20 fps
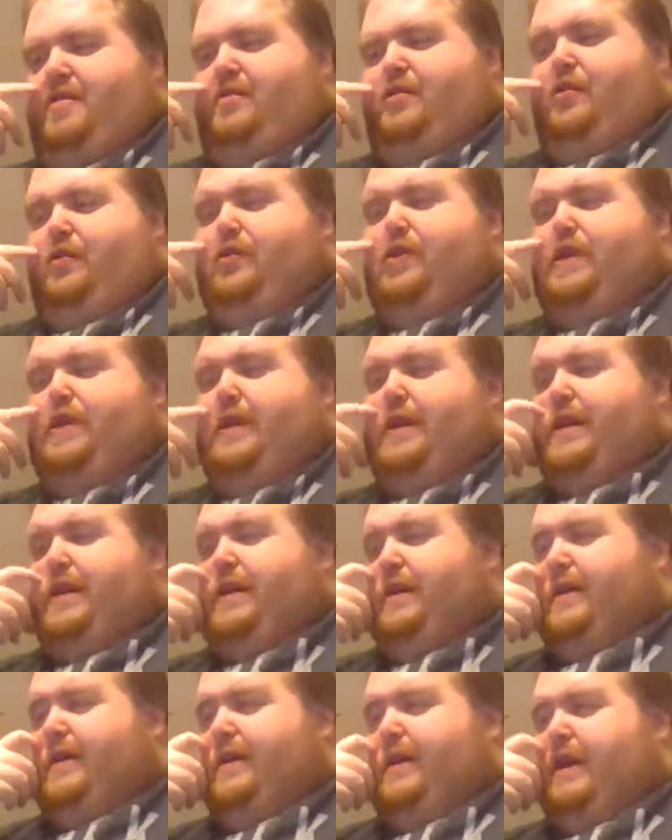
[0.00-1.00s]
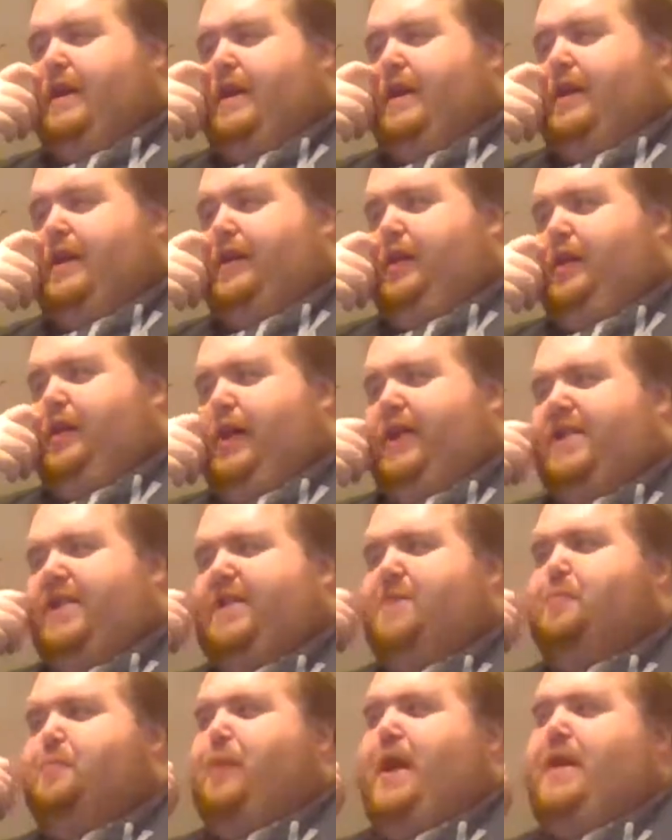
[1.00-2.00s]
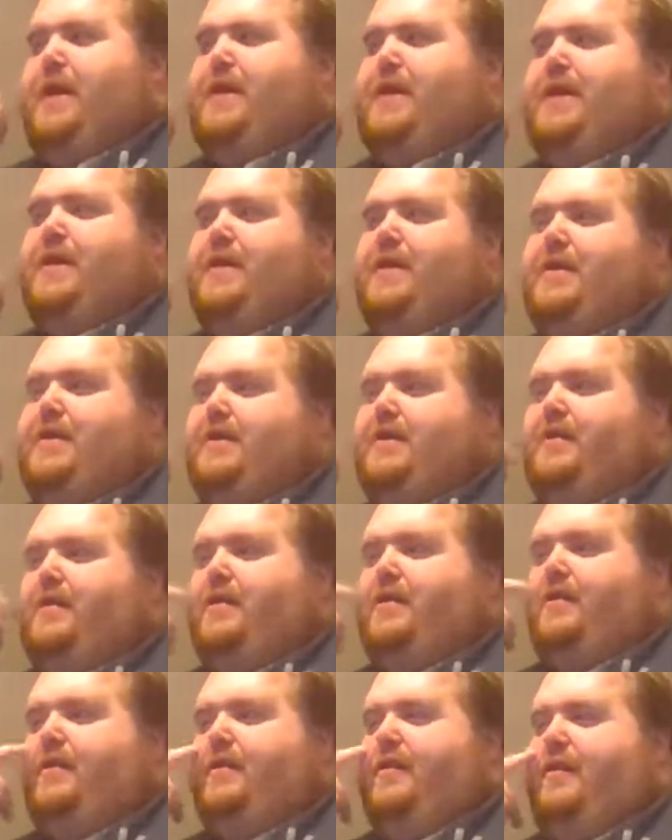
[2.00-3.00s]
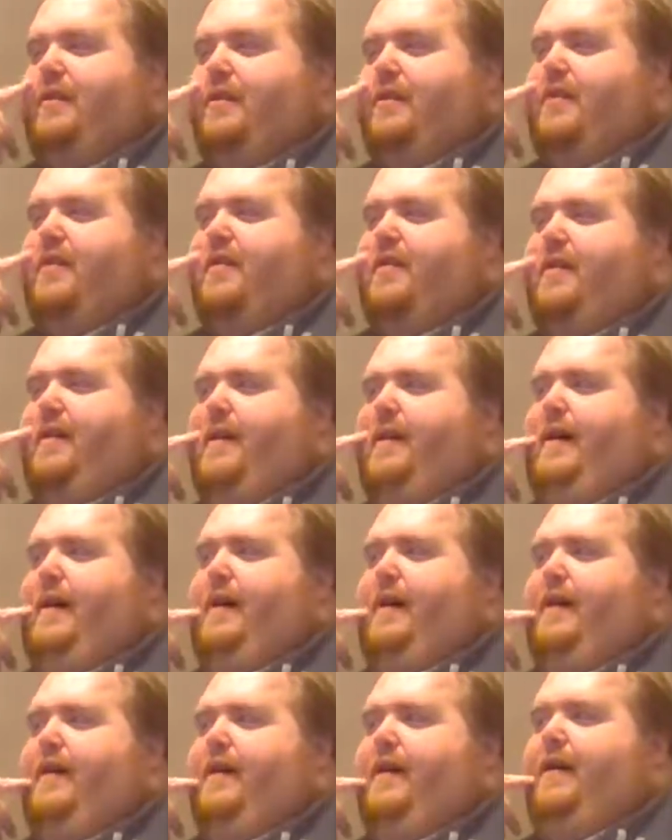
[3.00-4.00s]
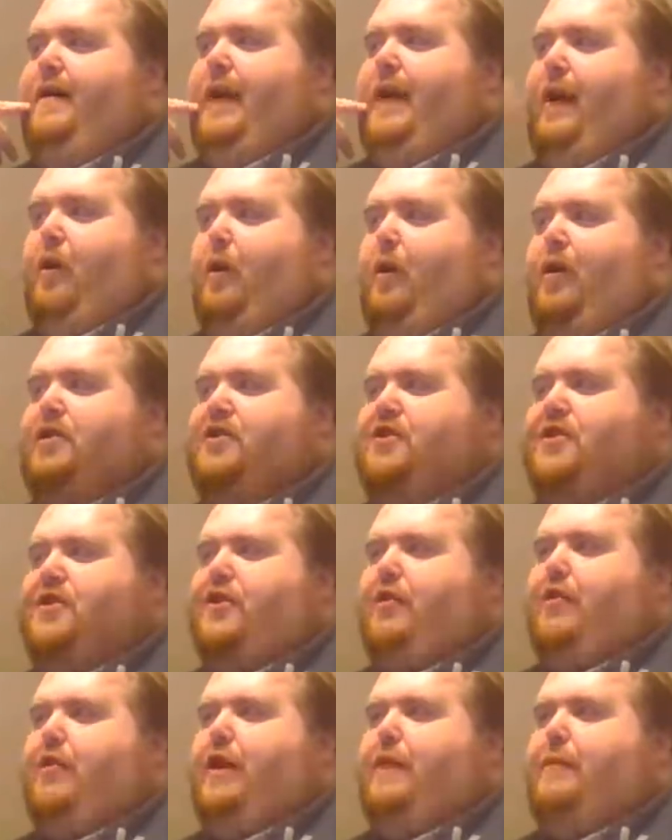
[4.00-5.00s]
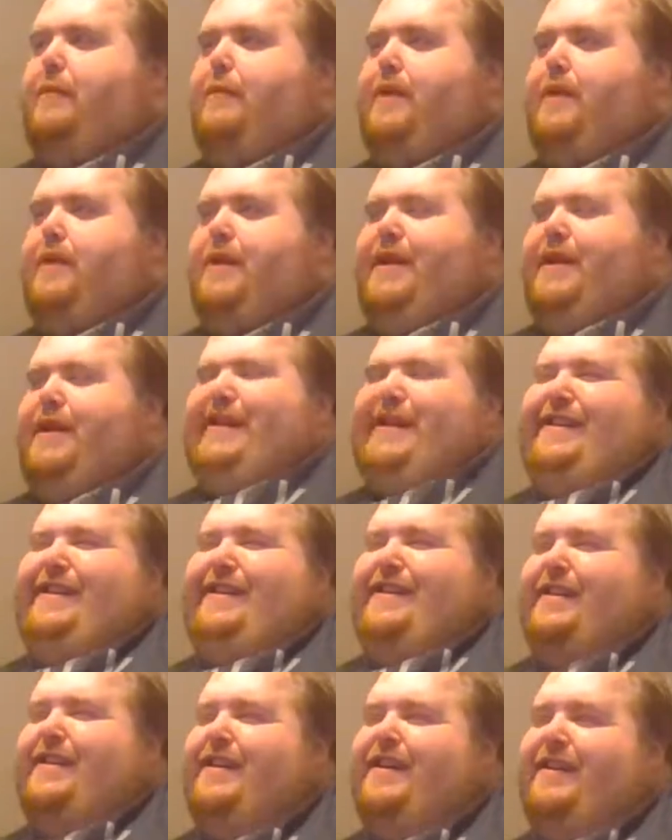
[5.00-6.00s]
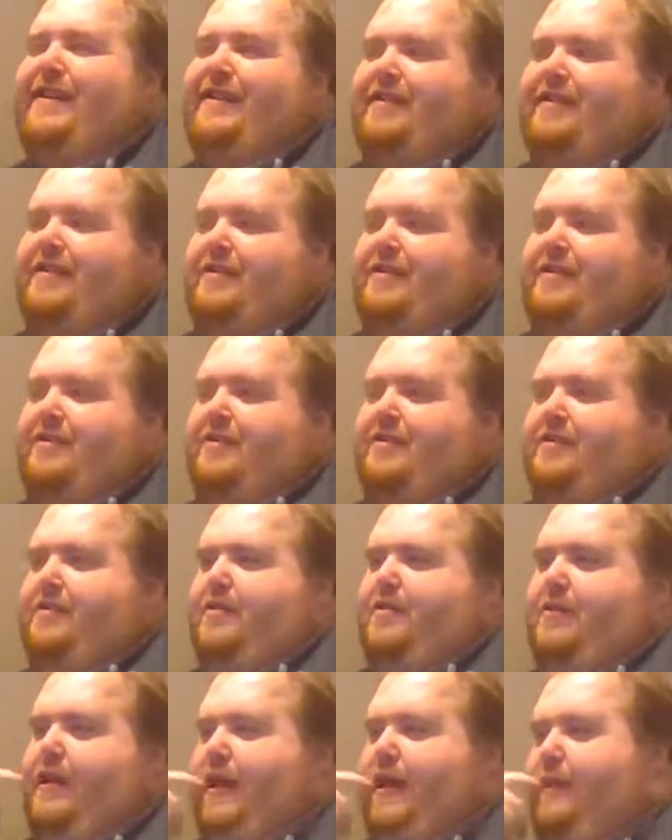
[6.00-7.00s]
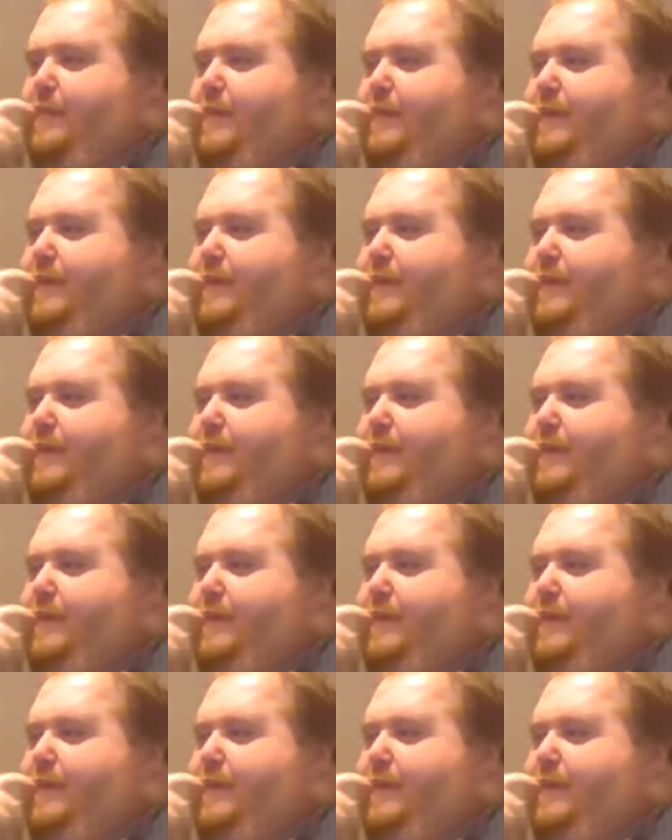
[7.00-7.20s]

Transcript: you said you expected that one scream I did when